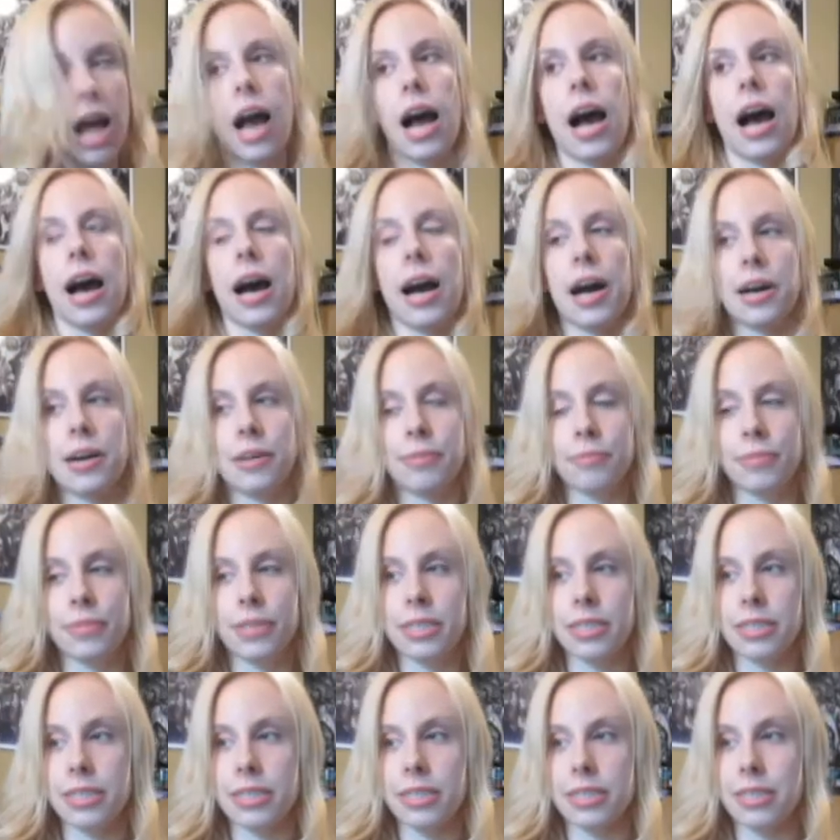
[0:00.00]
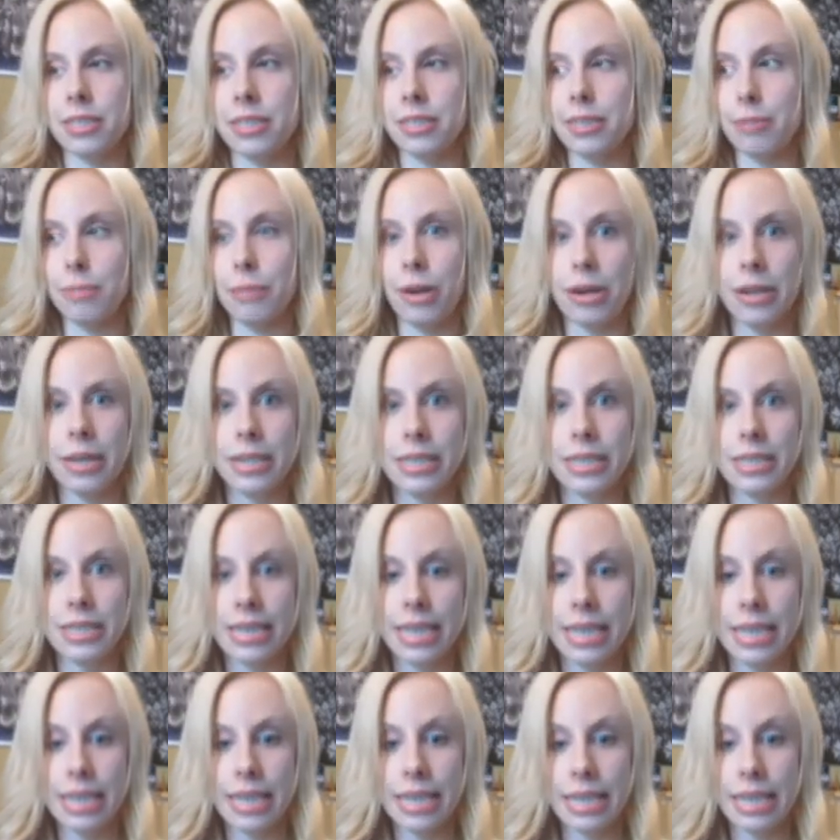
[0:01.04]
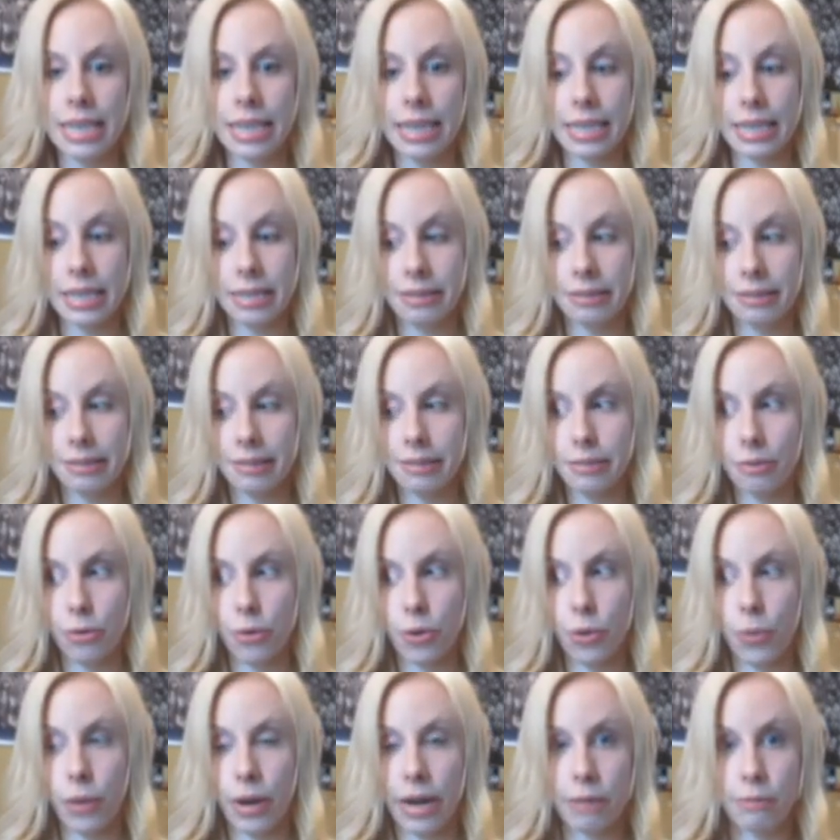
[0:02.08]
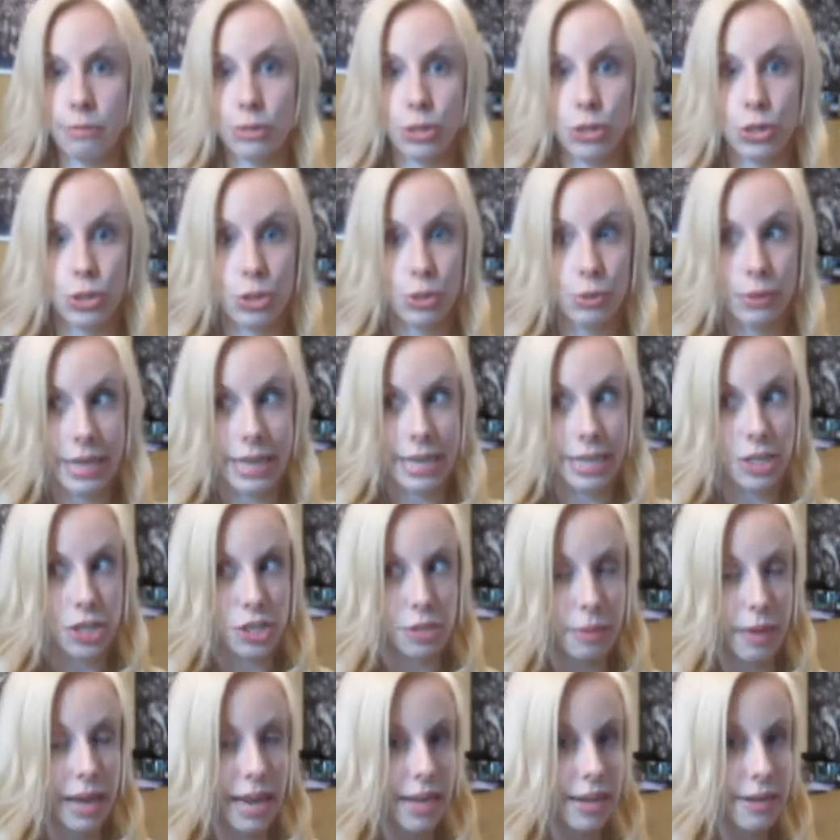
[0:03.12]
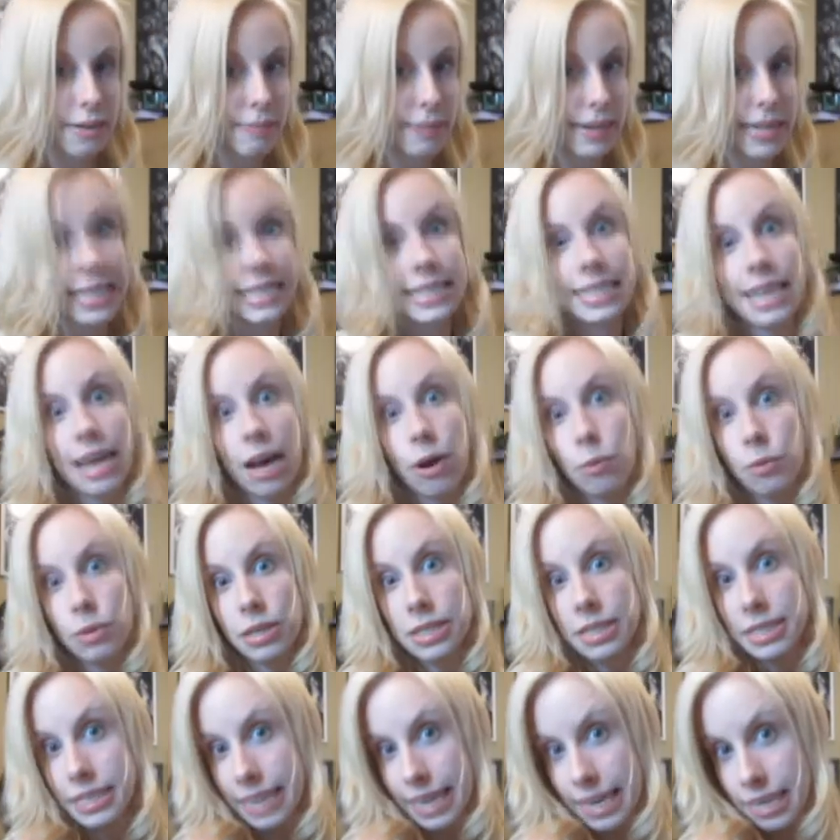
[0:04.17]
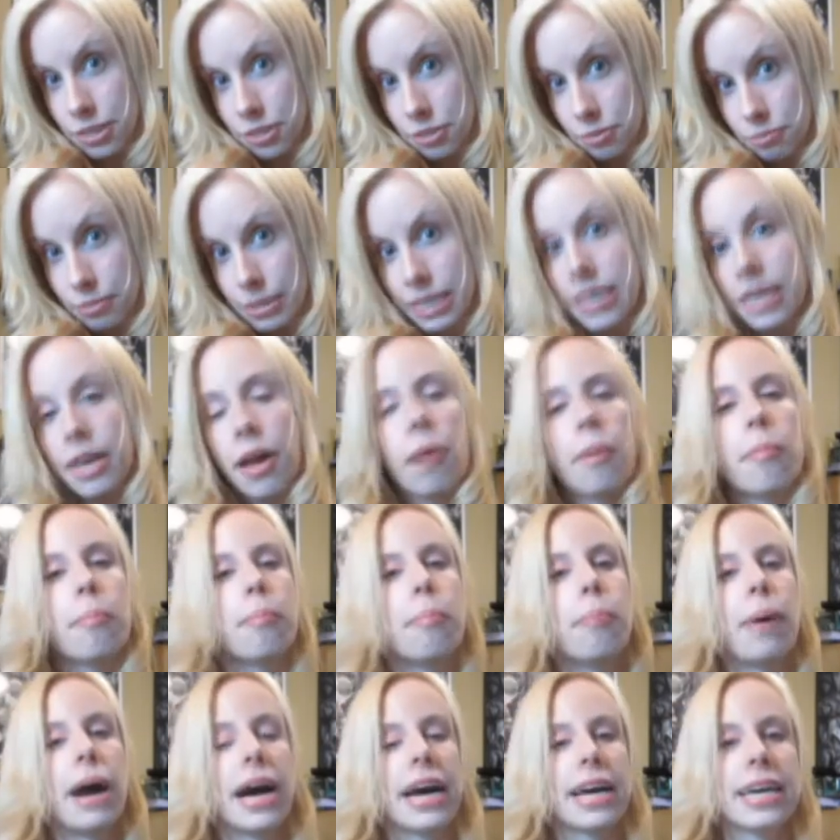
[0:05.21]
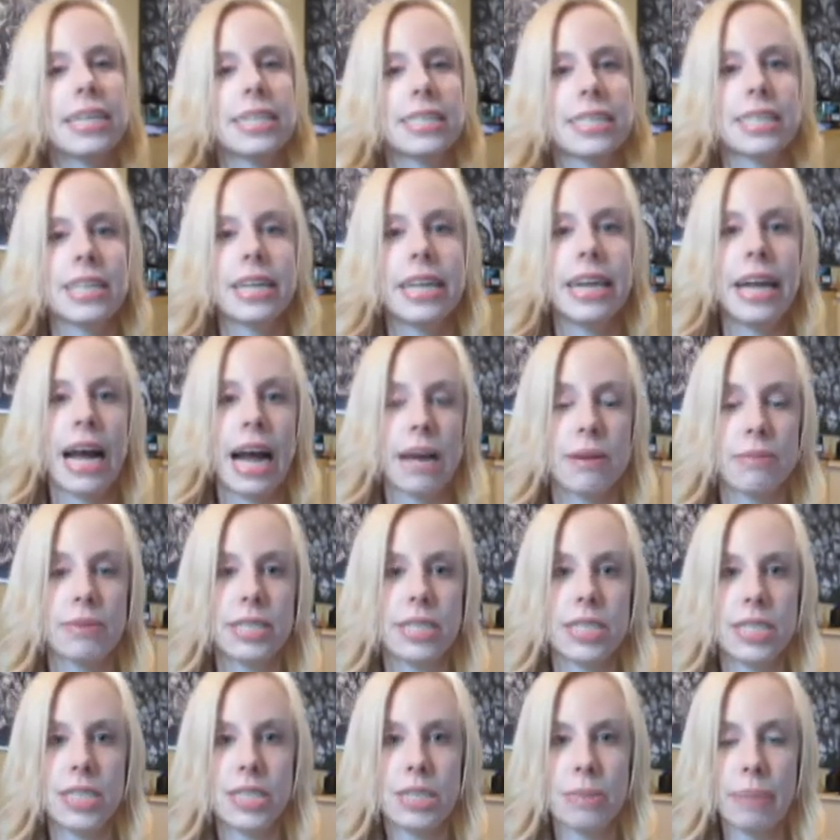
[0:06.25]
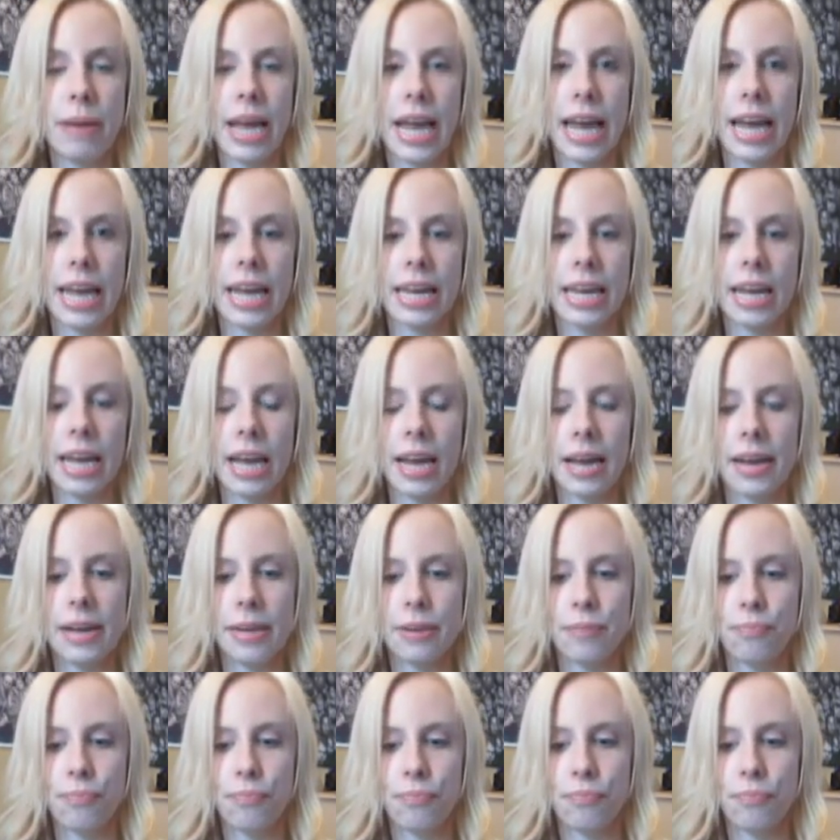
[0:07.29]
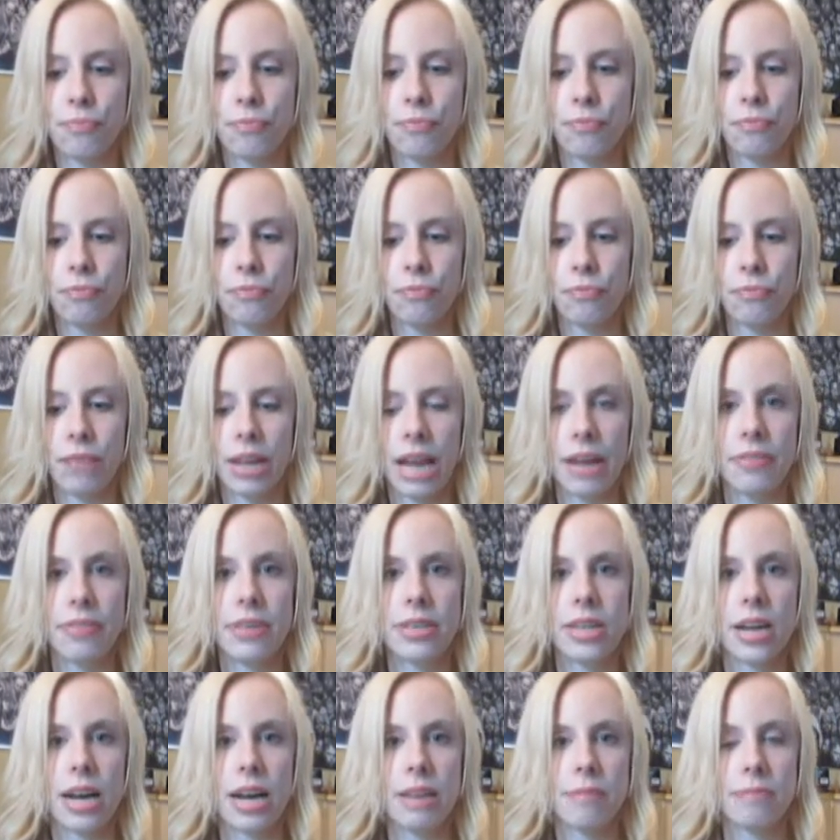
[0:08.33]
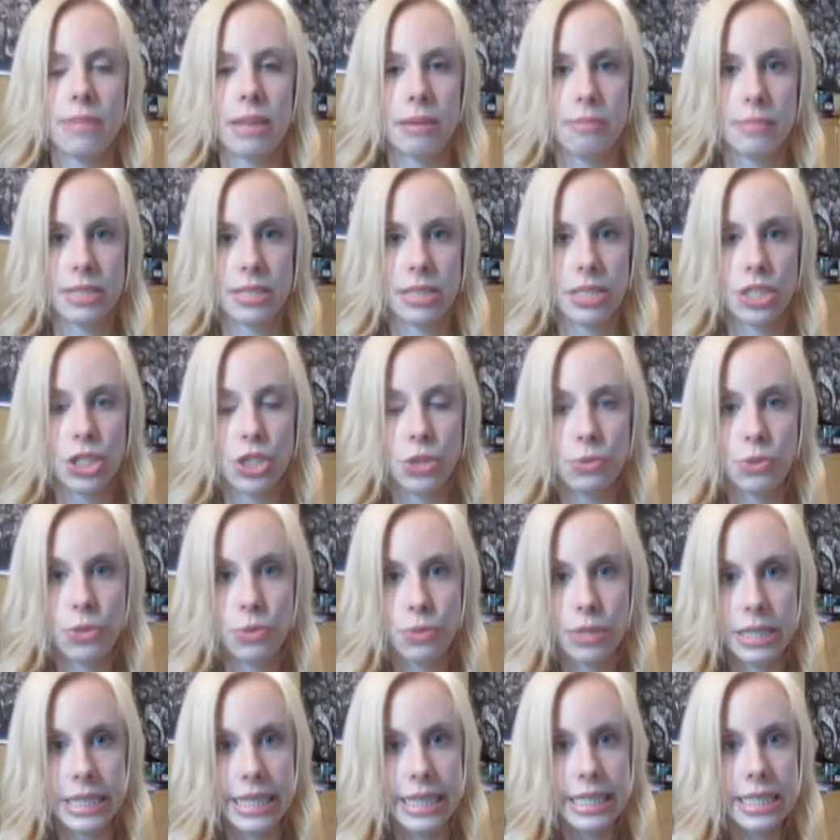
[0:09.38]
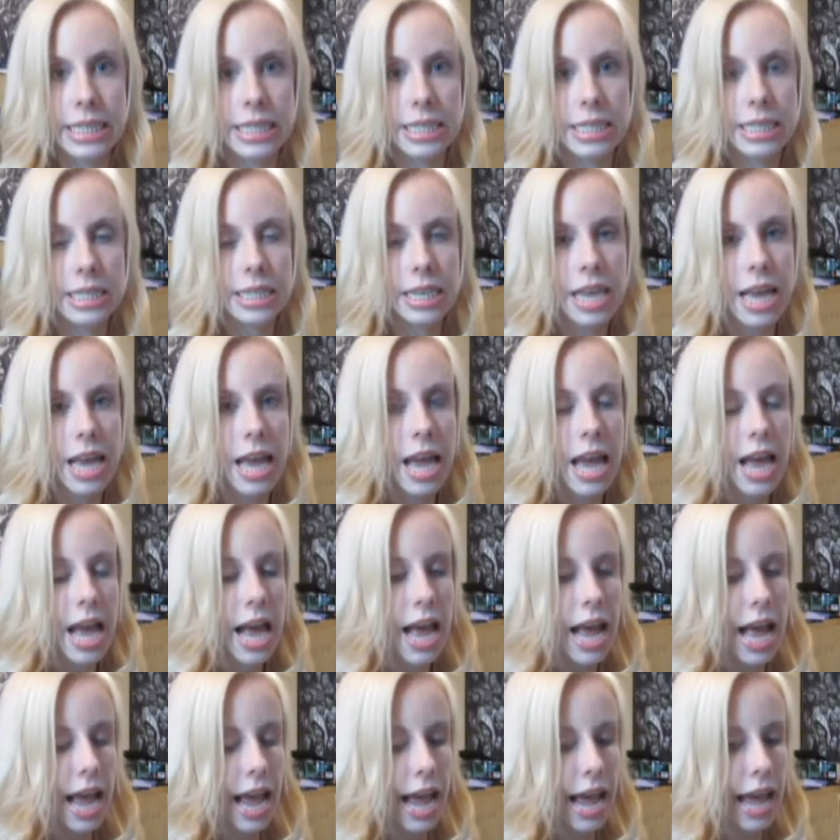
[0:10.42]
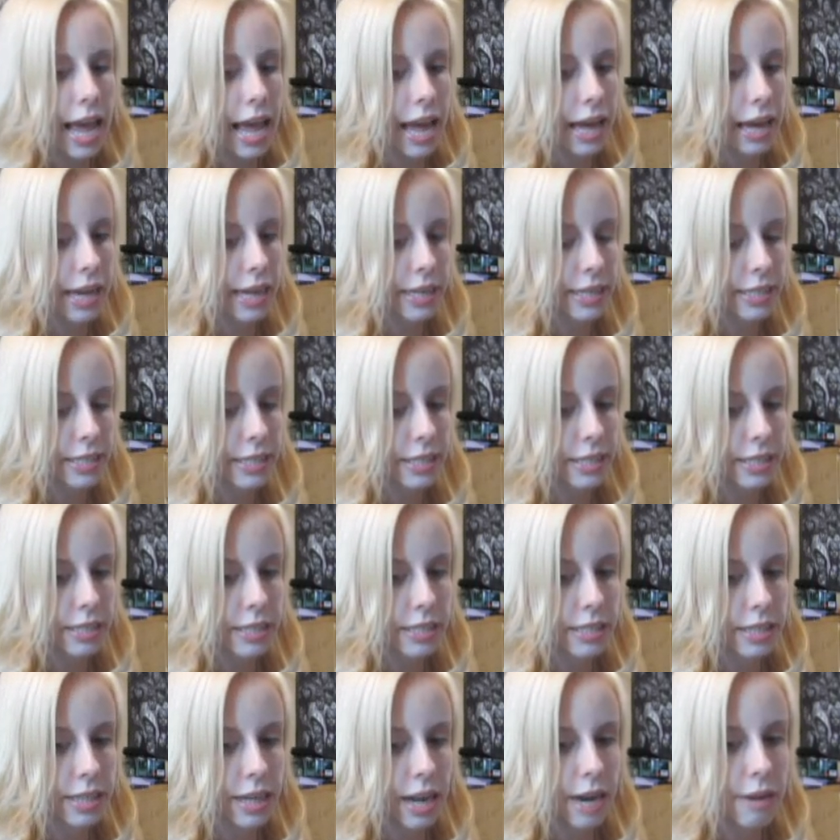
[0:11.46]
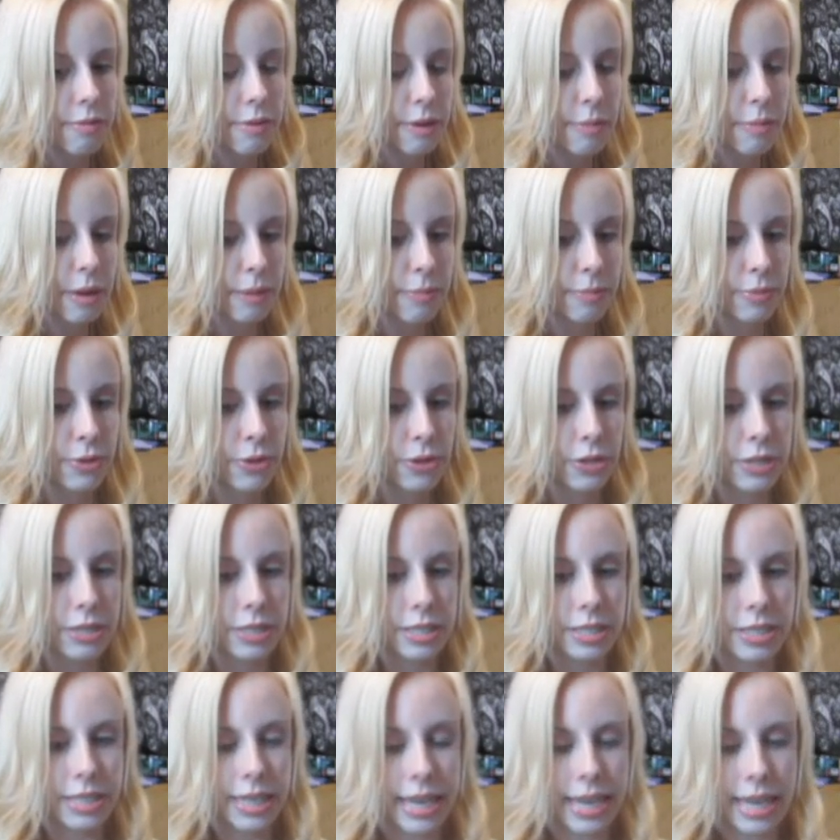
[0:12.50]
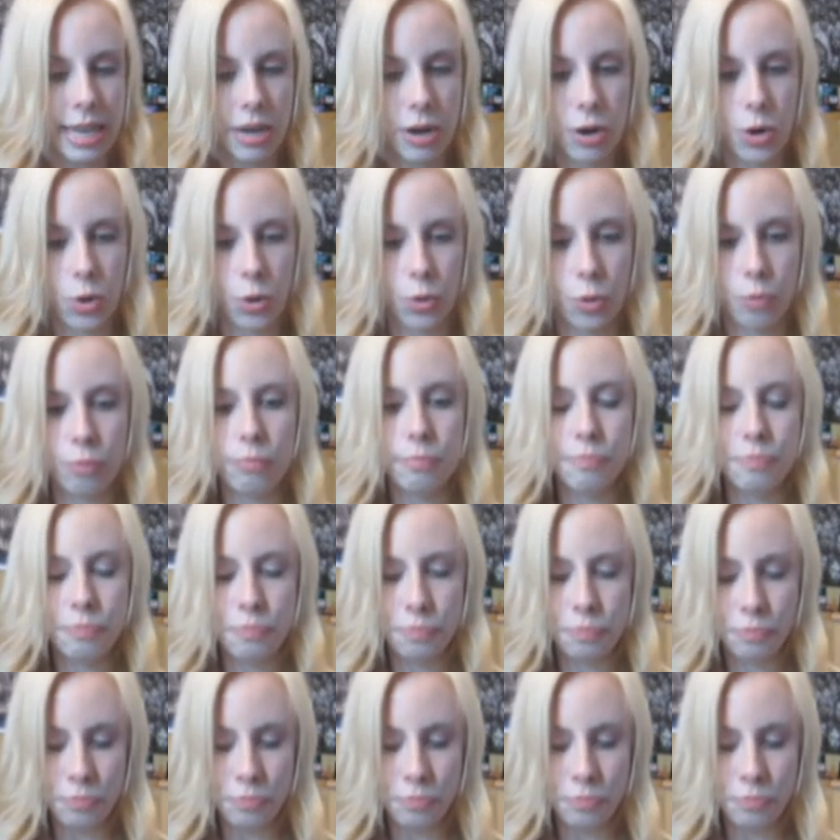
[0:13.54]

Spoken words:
I'm not going to say the year or what I was doing in Japan because that will date me, but I was in Japan at the time that Missing You was released, and I remember sitting at home